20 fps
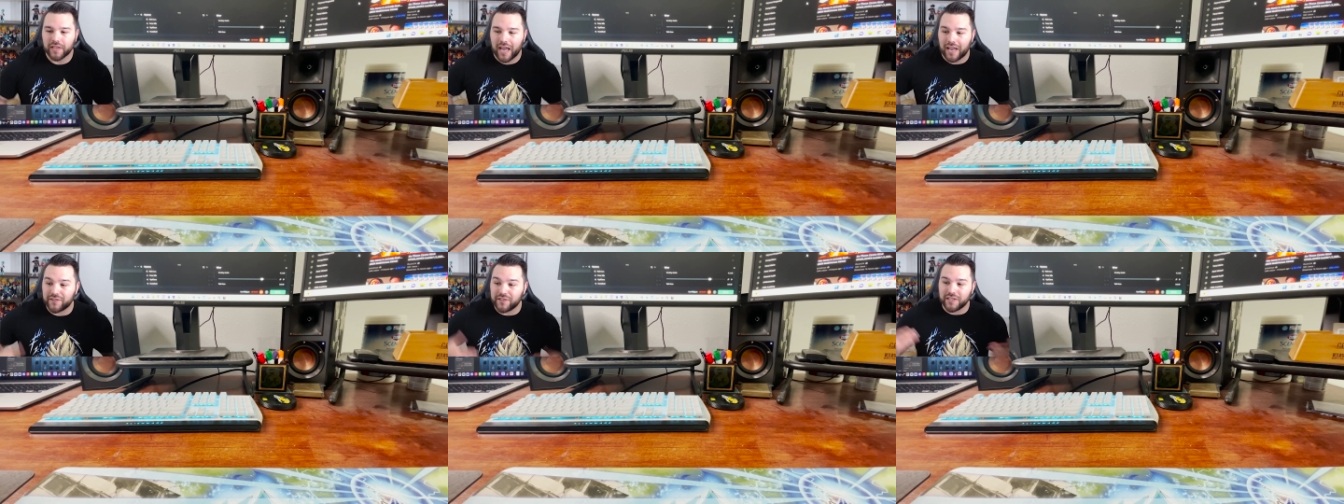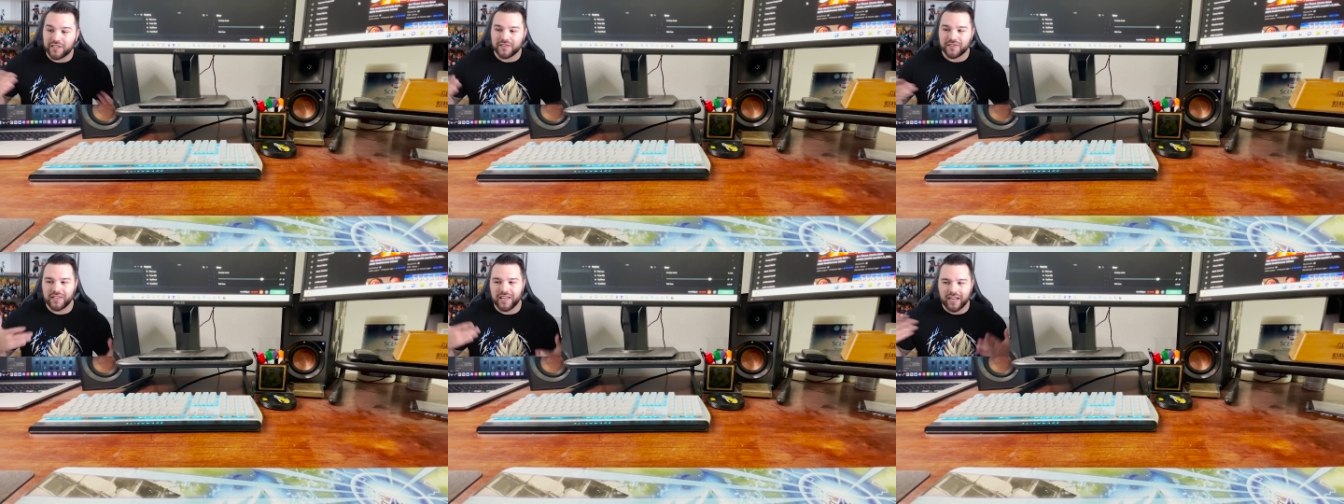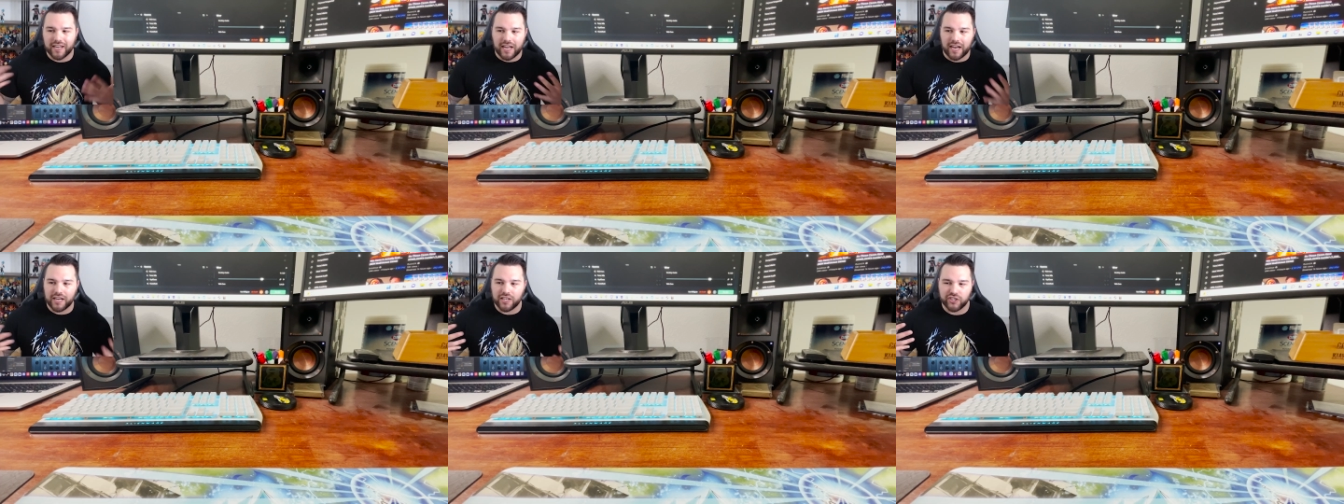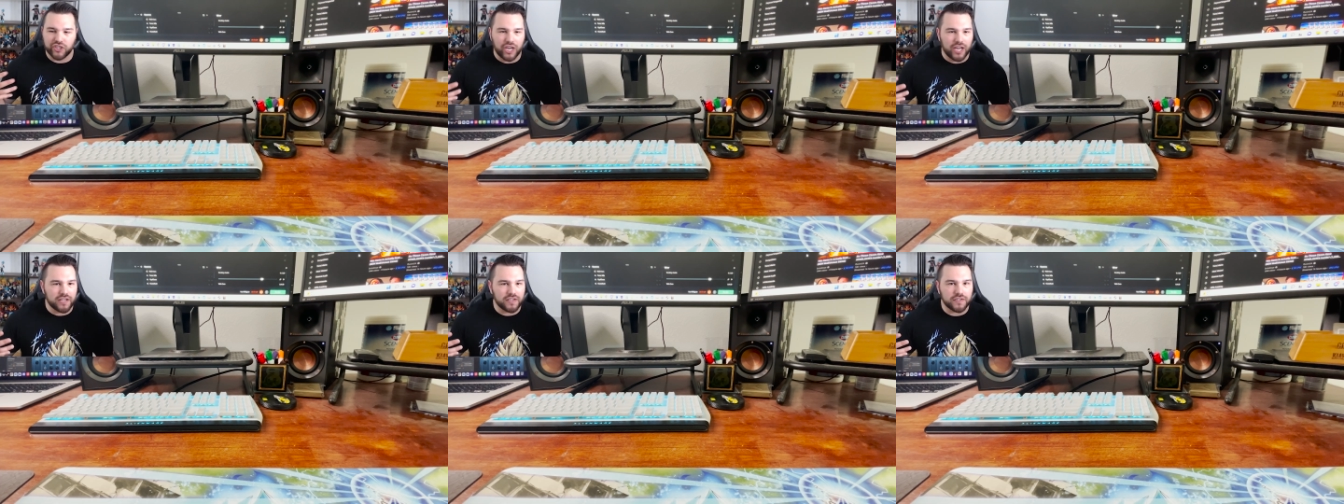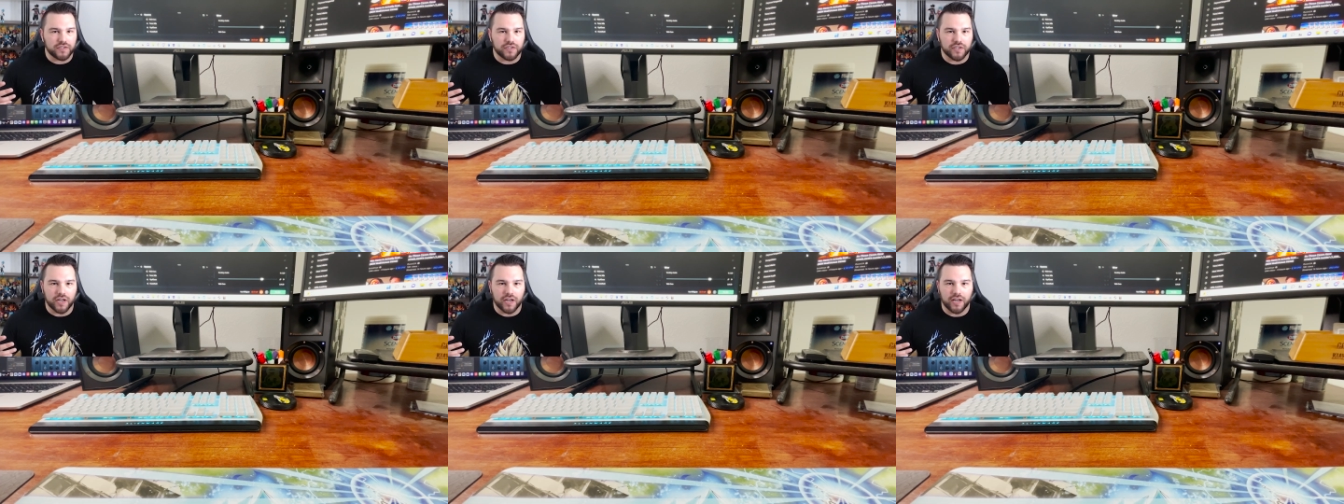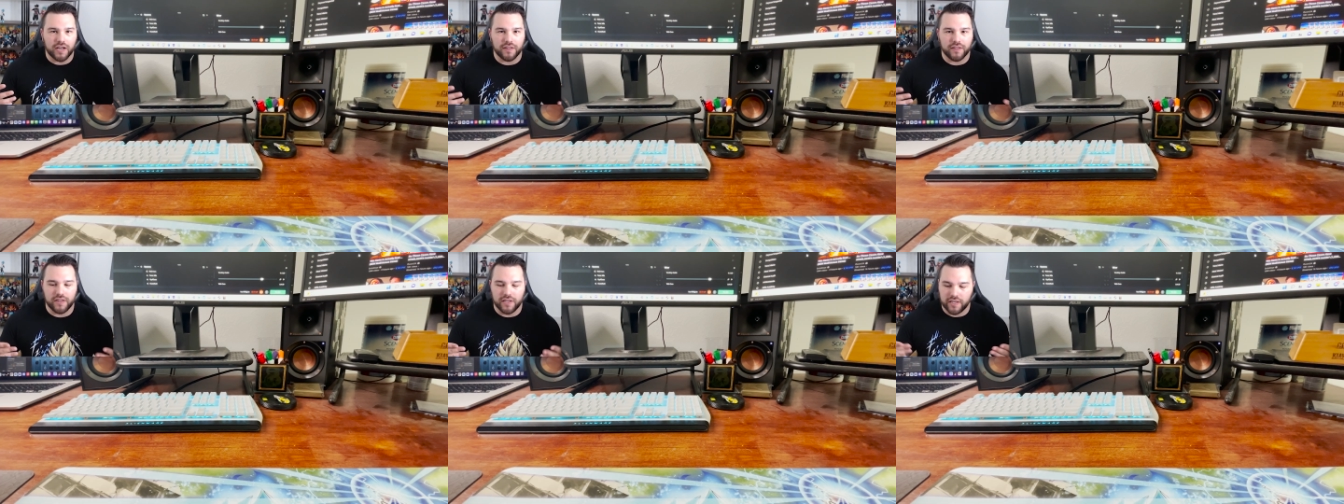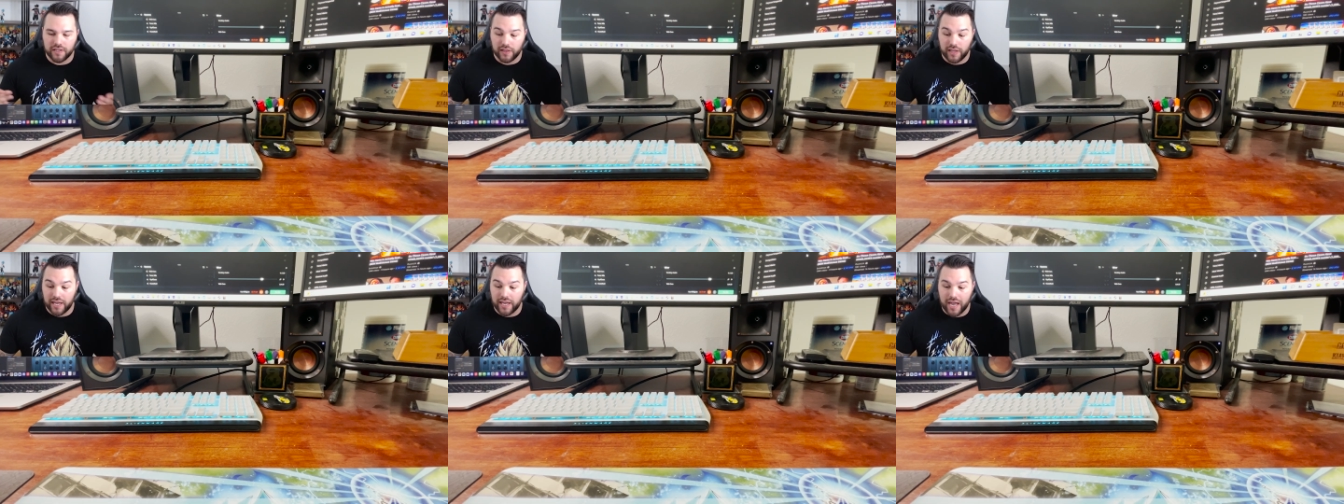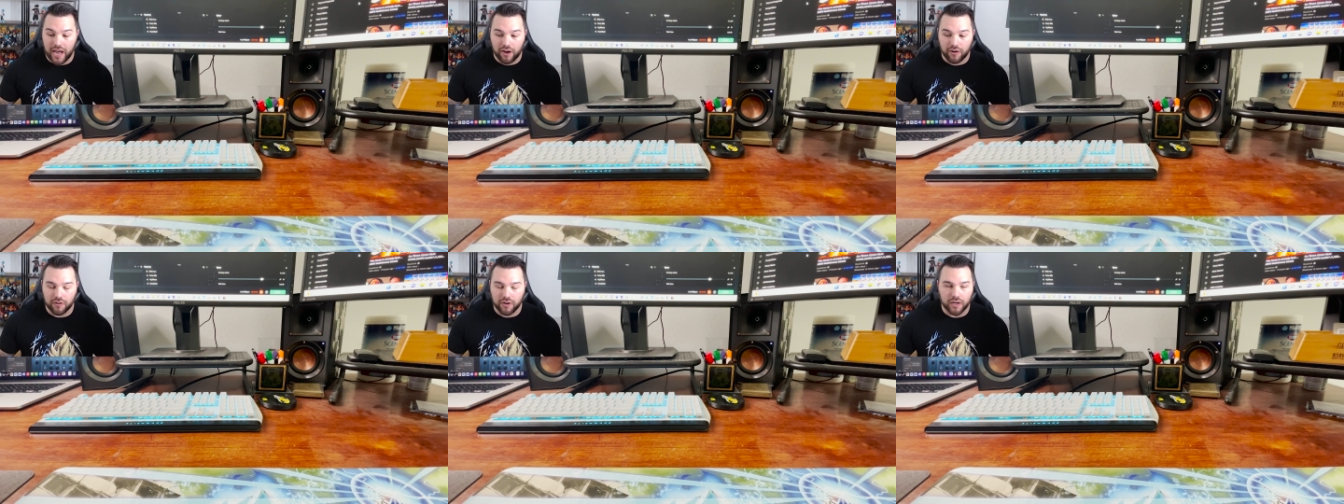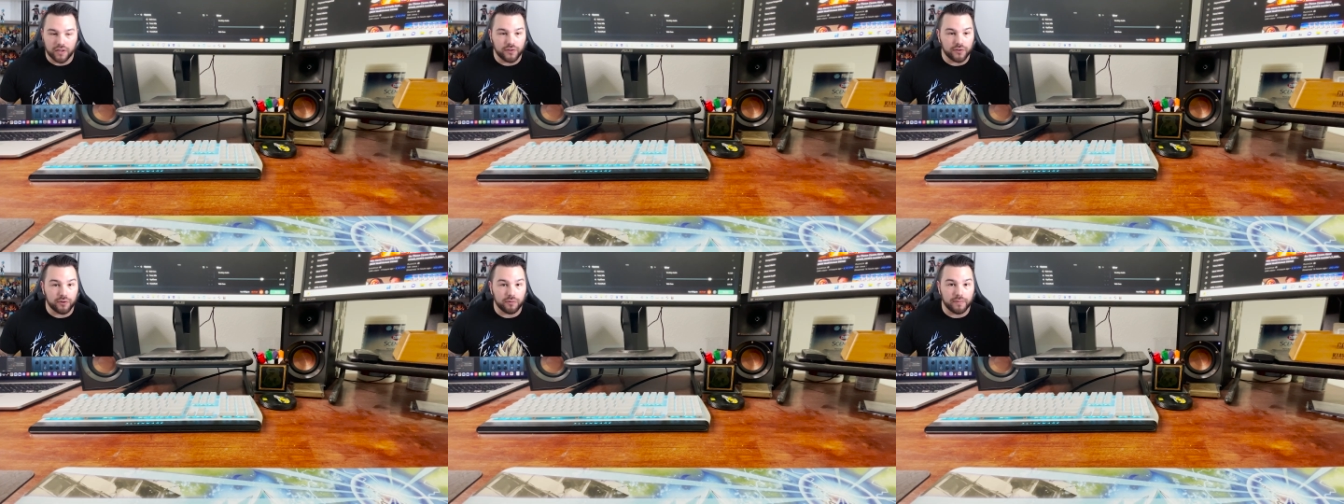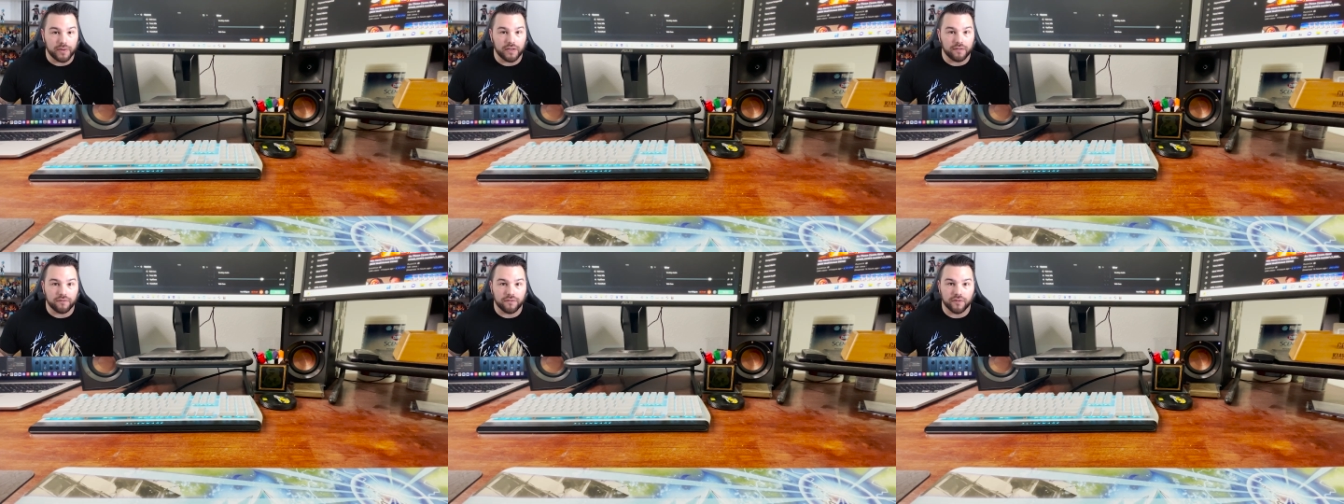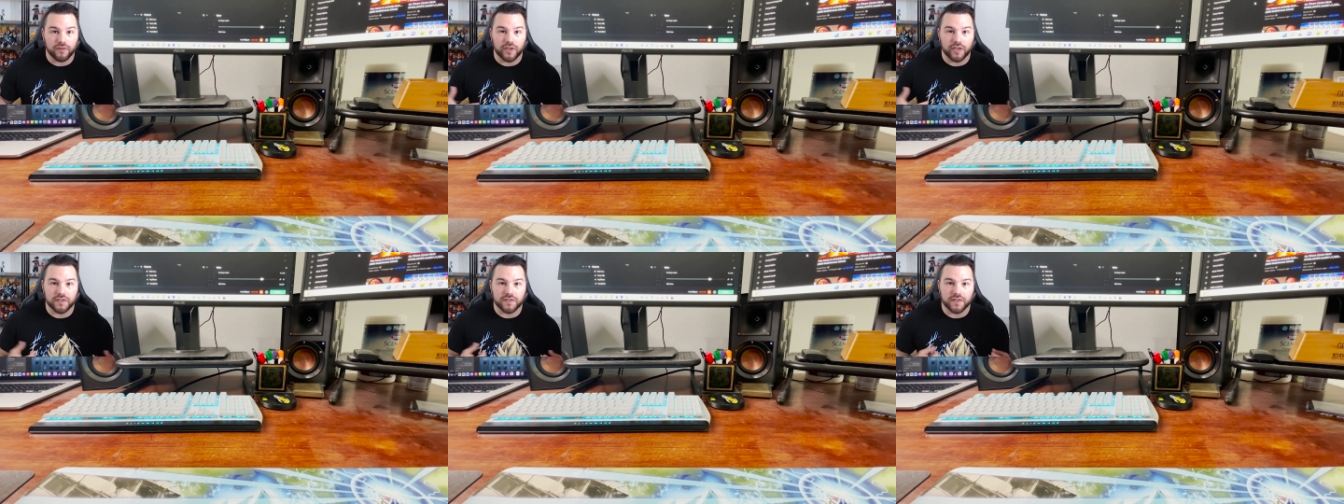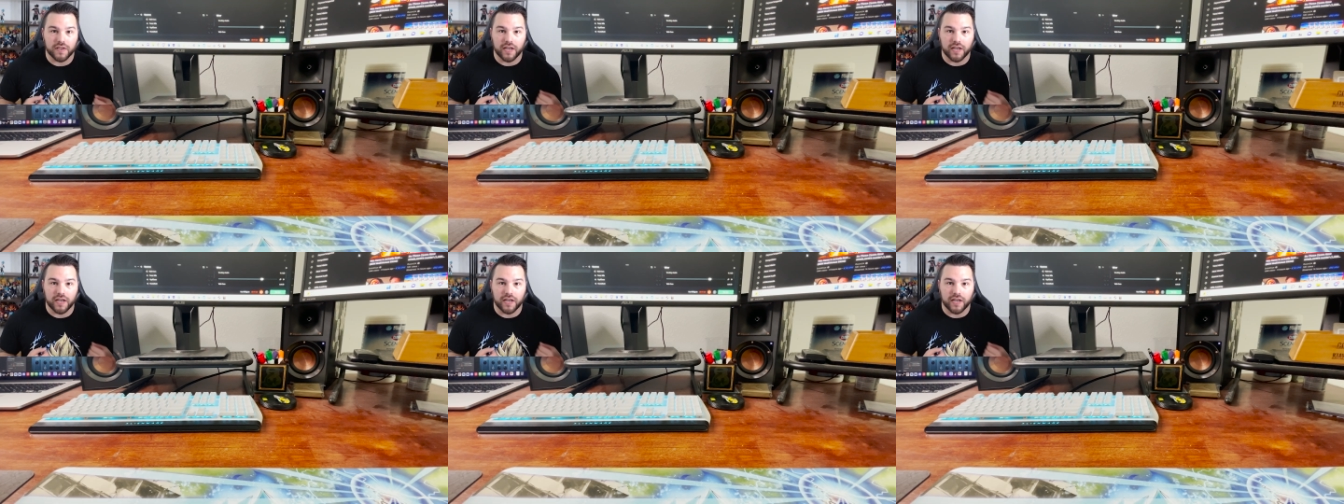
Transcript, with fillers: as you can see, I kind of changed uh, the layout a little bit for this.